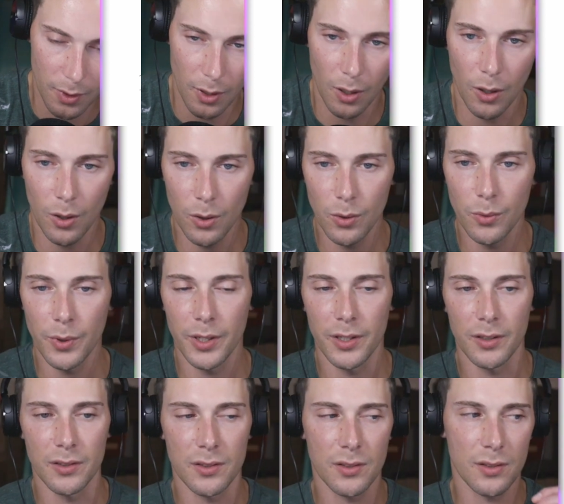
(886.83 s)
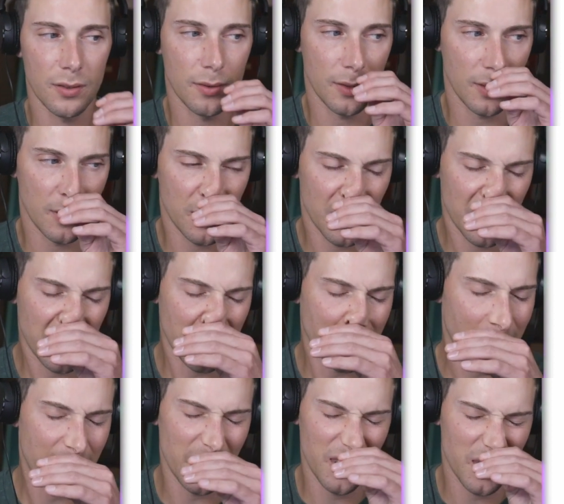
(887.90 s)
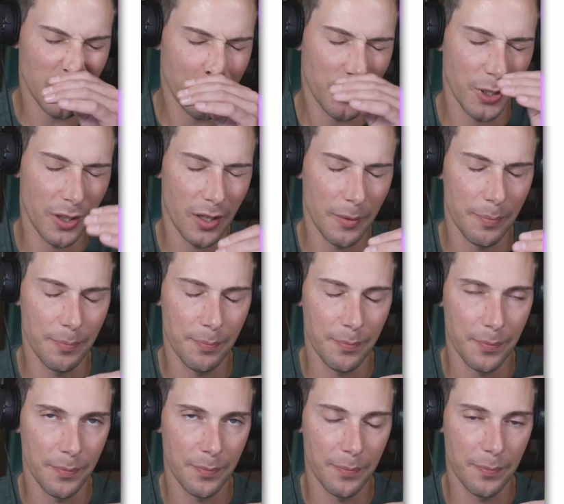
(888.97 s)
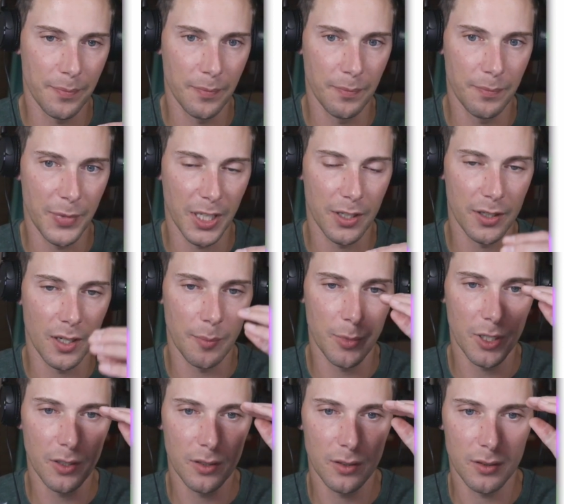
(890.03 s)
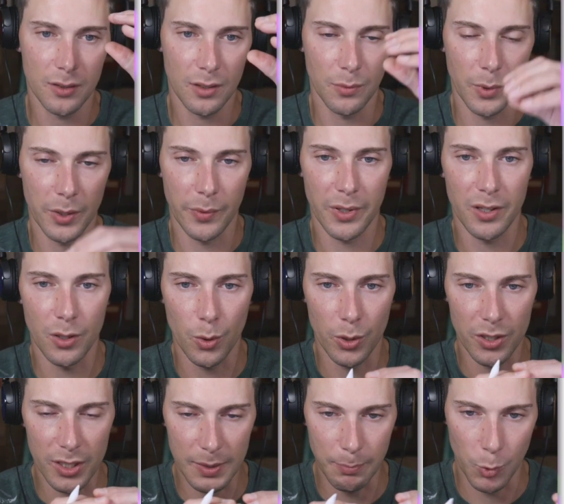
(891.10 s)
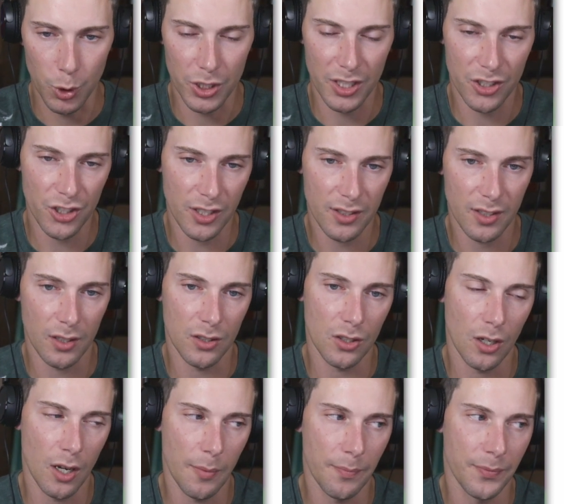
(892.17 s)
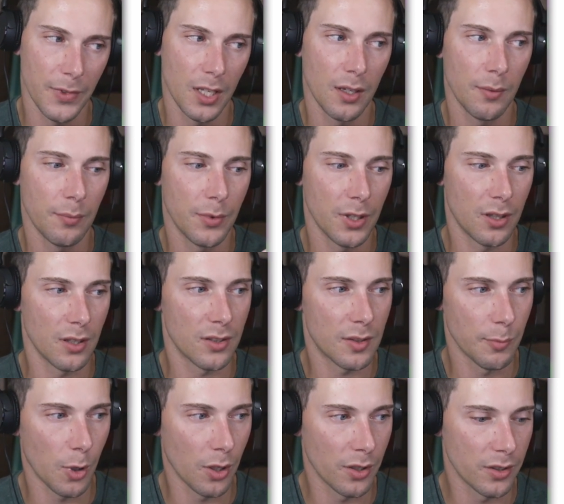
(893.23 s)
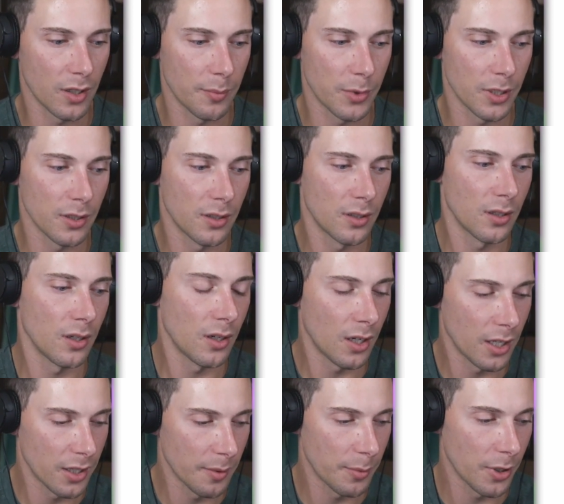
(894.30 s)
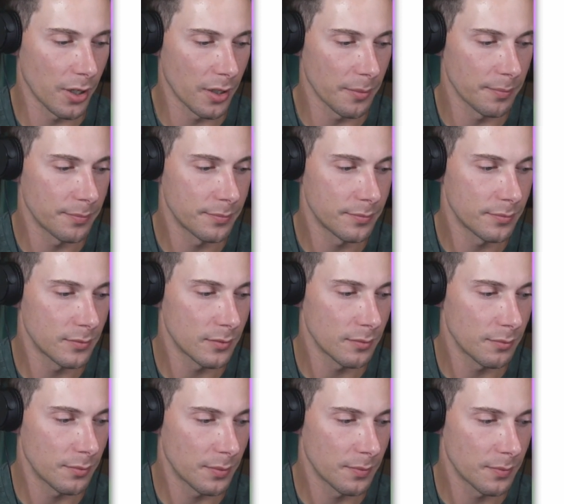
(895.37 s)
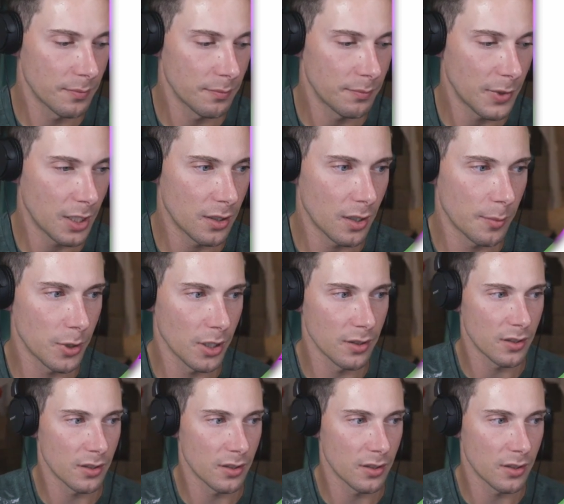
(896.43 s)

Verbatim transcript: Always just so much easier to put the bigger number, the one with more, more digits on top, put the smaller number on the bottom. Bigger number on